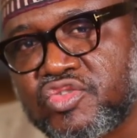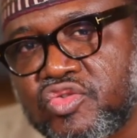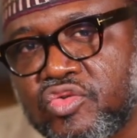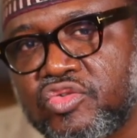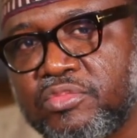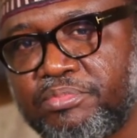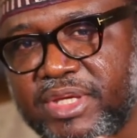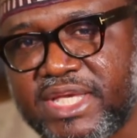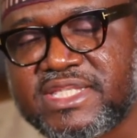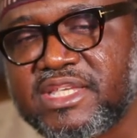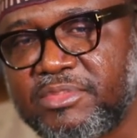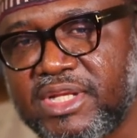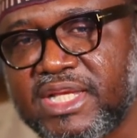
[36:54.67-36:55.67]
So
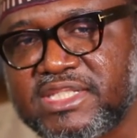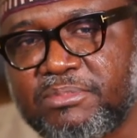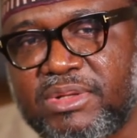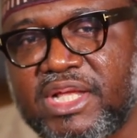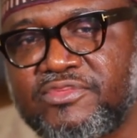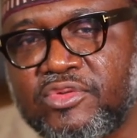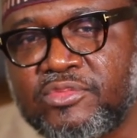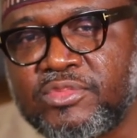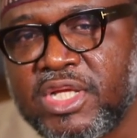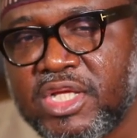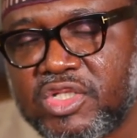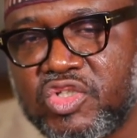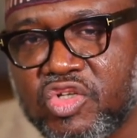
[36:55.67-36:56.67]
PaySabil as a
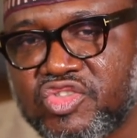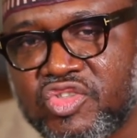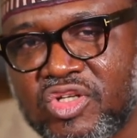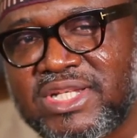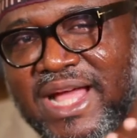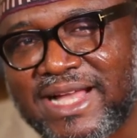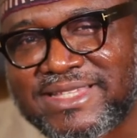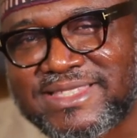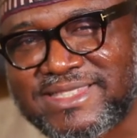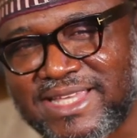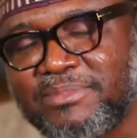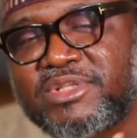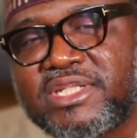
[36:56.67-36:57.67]
platform does not
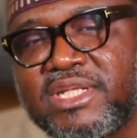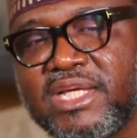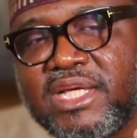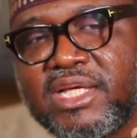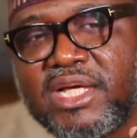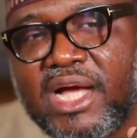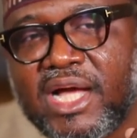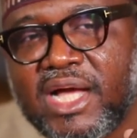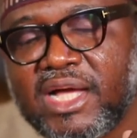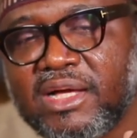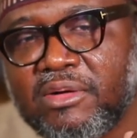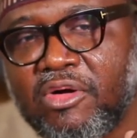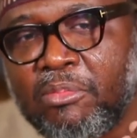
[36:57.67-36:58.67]
accept
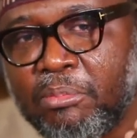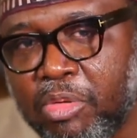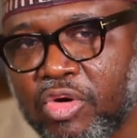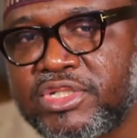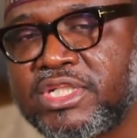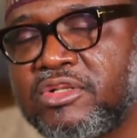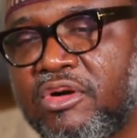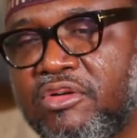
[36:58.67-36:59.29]
onboarding